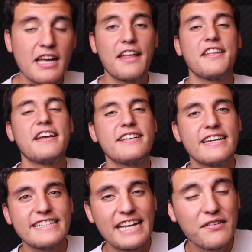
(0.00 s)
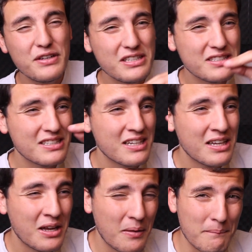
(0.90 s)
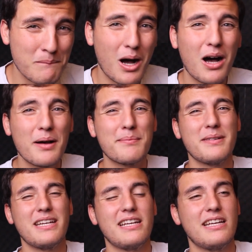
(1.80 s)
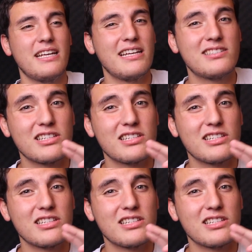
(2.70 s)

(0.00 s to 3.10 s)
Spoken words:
And then Davy's mom is